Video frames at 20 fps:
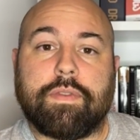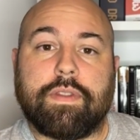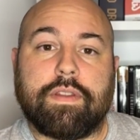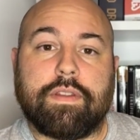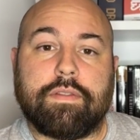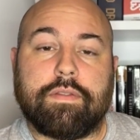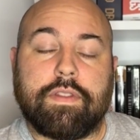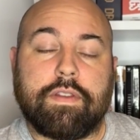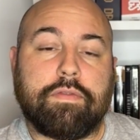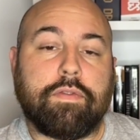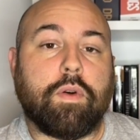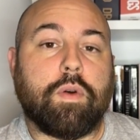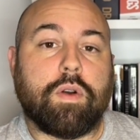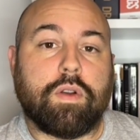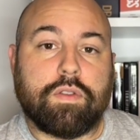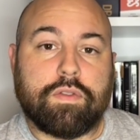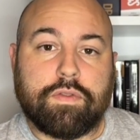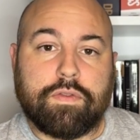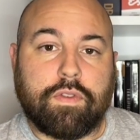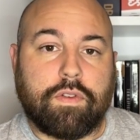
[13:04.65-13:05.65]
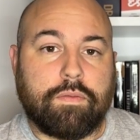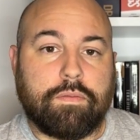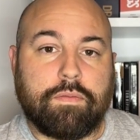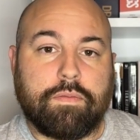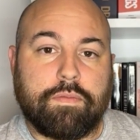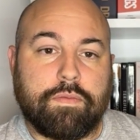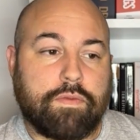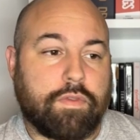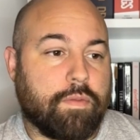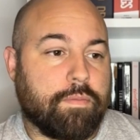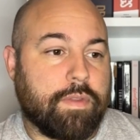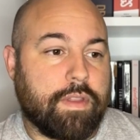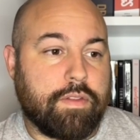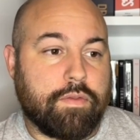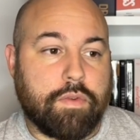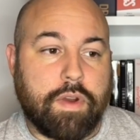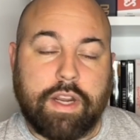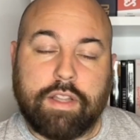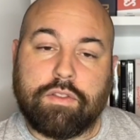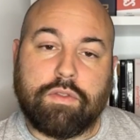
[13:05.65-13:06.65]
the photos from the
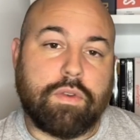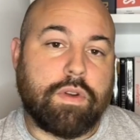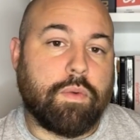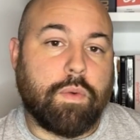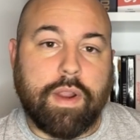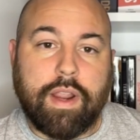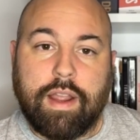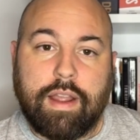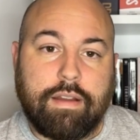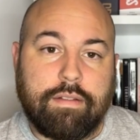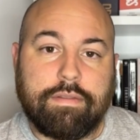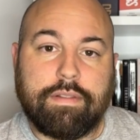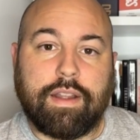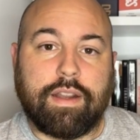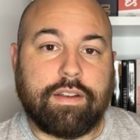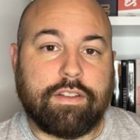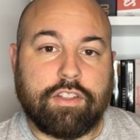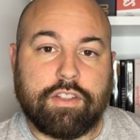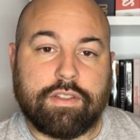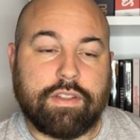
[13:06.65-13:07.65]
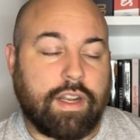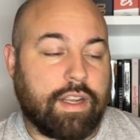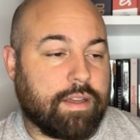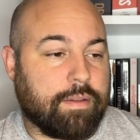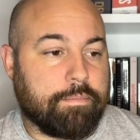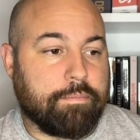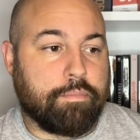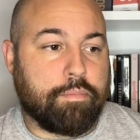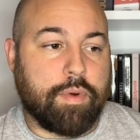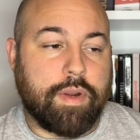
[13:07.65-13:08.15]
directory we have and just like